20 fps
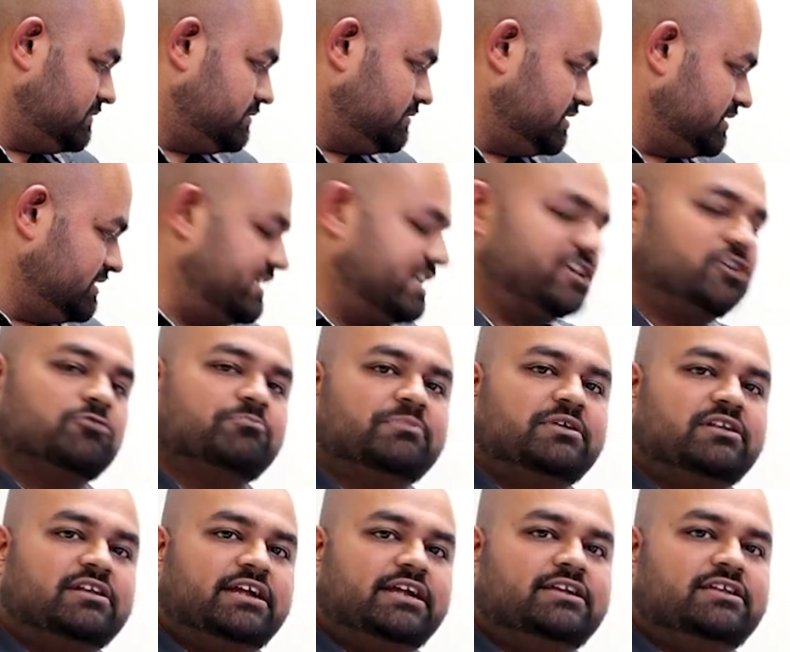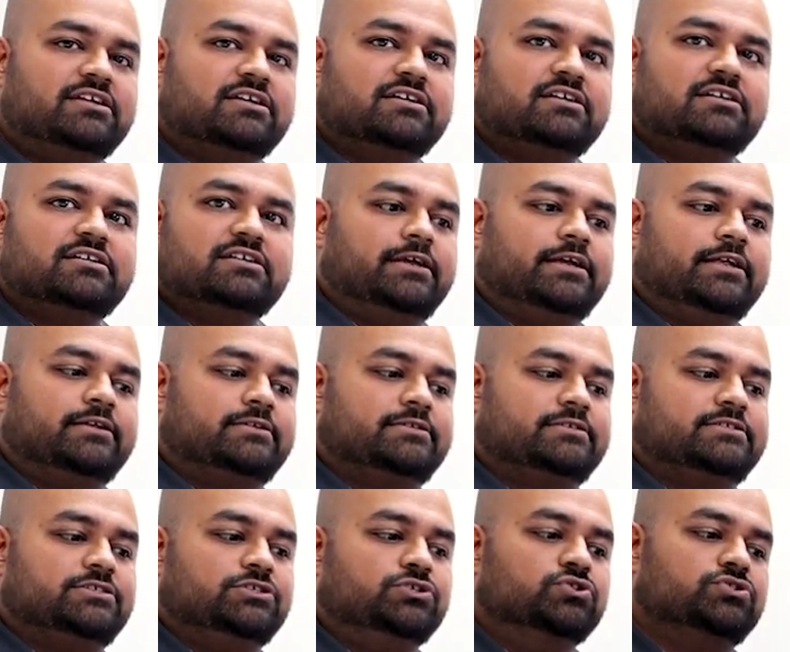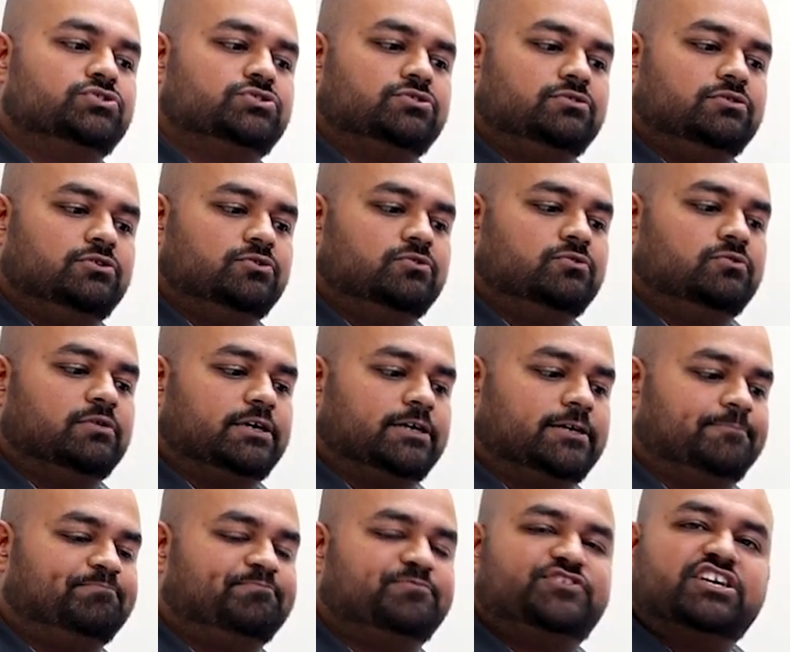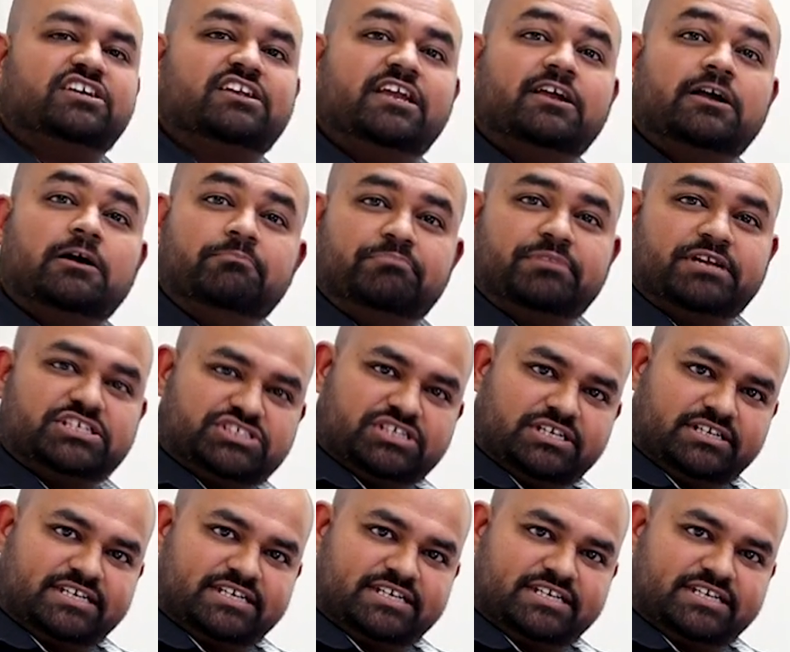This equipment right here, it's used to do cyclic compression